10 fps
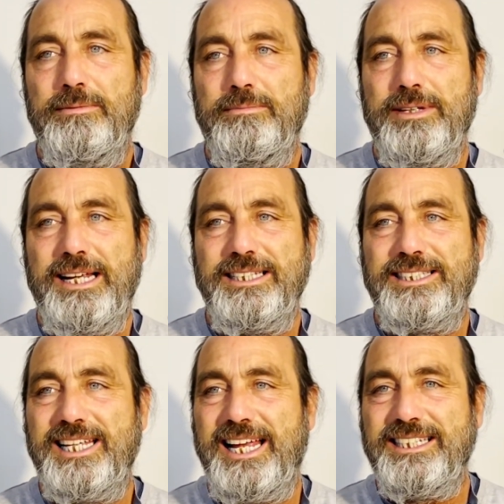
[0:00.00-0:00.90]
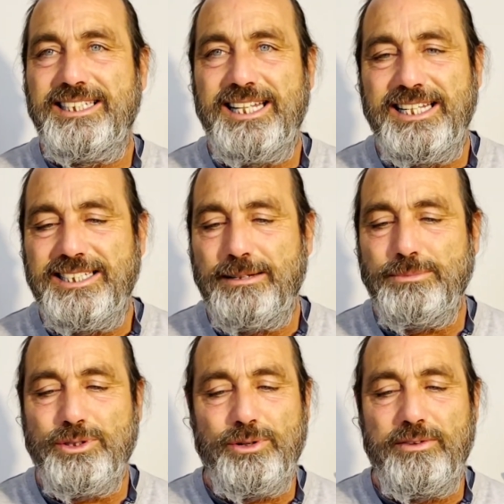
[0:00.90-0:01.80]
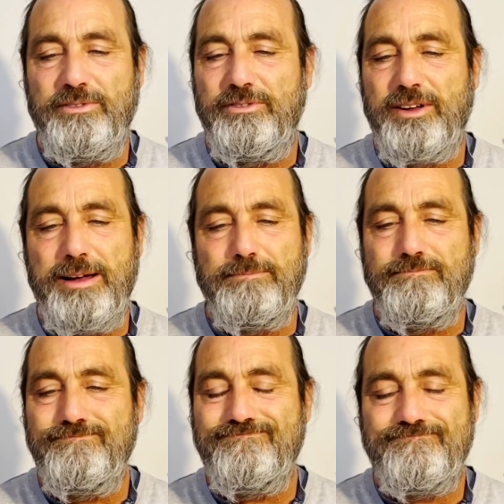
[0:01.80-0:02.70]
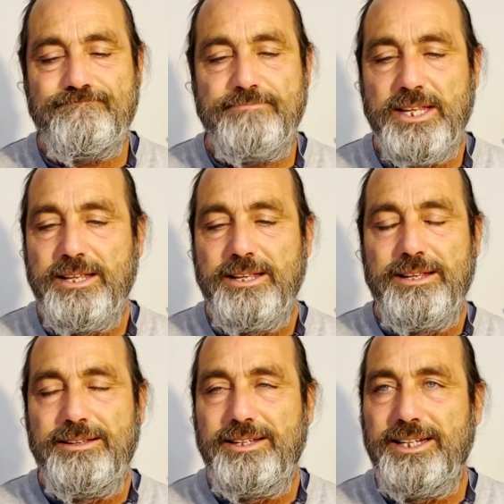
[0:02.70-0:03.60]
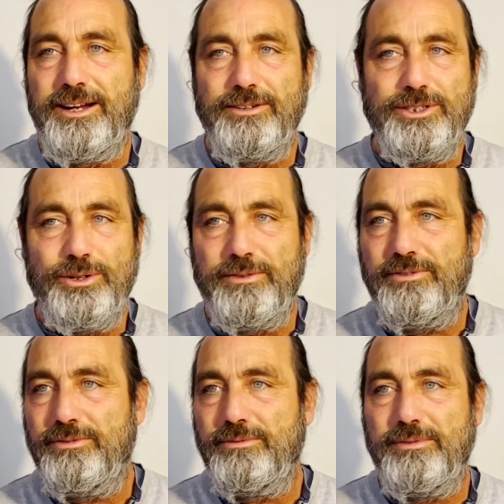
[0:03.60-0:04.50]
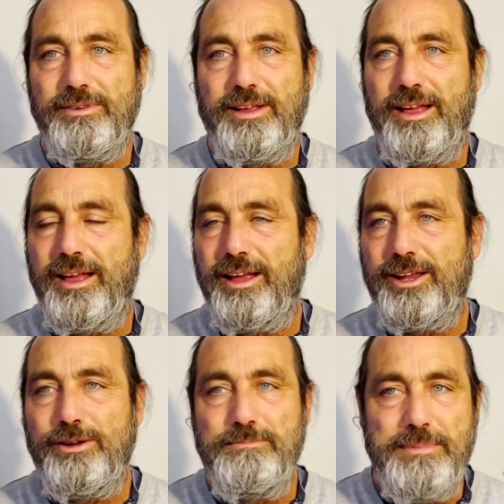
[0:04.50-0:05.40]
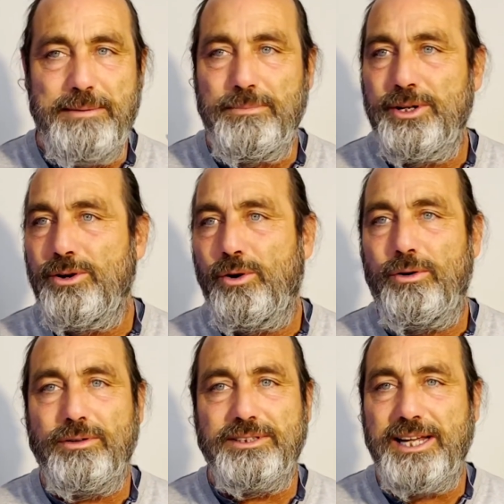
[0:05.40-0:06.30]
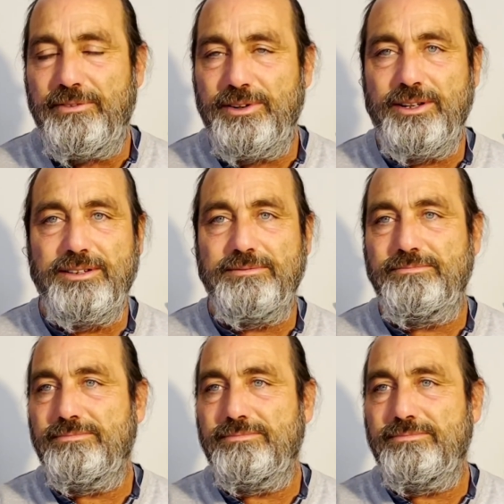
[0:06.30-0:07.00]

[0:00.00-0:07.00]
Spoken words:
It's some sort of, you know, sort of commitment or definite